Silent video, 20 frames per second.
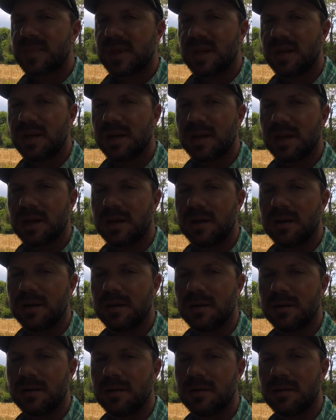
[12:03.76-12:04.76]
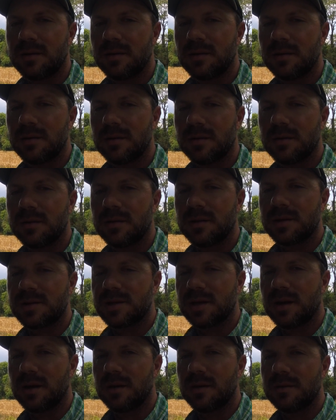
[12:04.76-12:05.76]
get out here and let
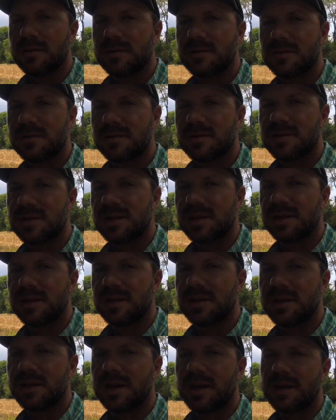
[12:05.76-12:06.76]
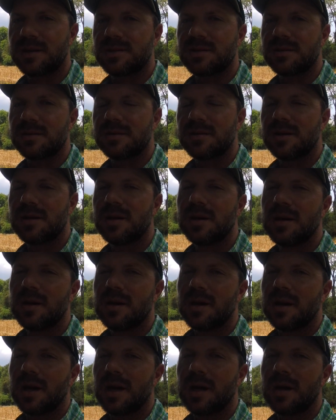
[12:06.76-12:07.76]
y'all see it in action.
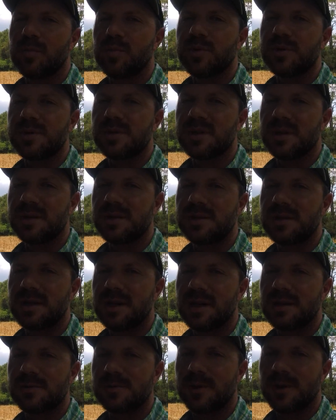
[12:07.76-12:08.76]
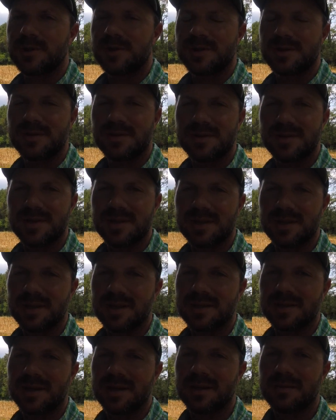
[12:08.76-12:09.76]
I appreciate you guys watching. See you
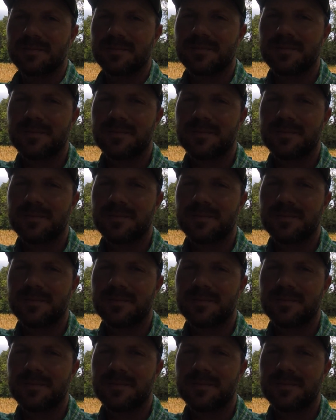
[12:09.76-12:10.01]
next time.